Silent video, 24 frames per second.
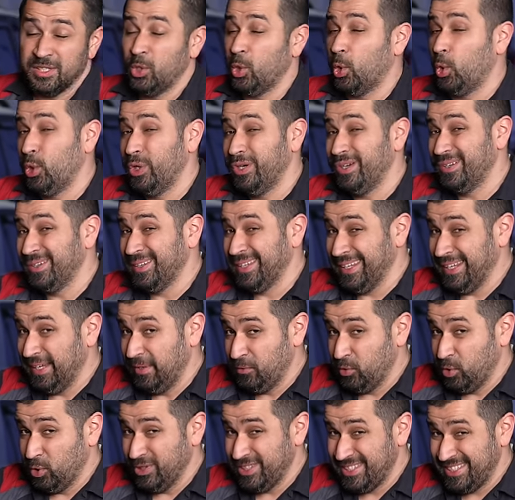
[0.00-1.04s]
an oil
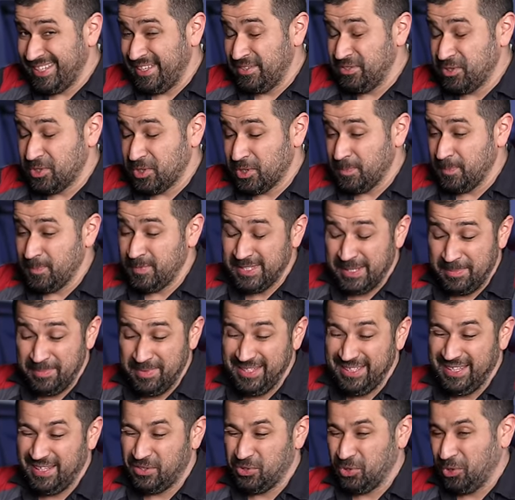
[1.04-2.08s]
level sensor,
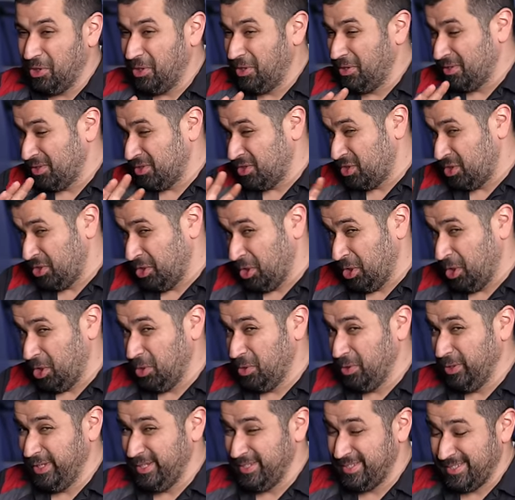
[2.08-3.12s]
something that Toyota
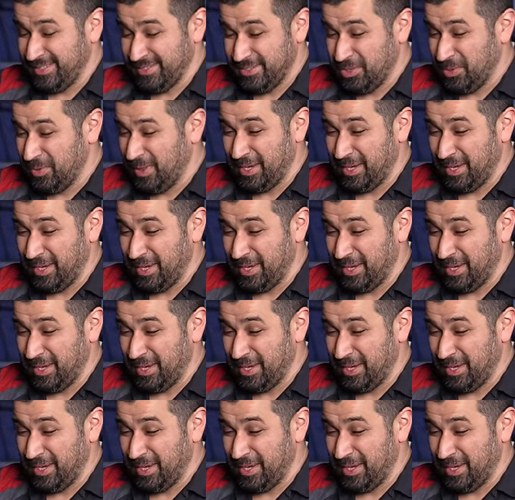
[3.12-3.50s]
slowly, since two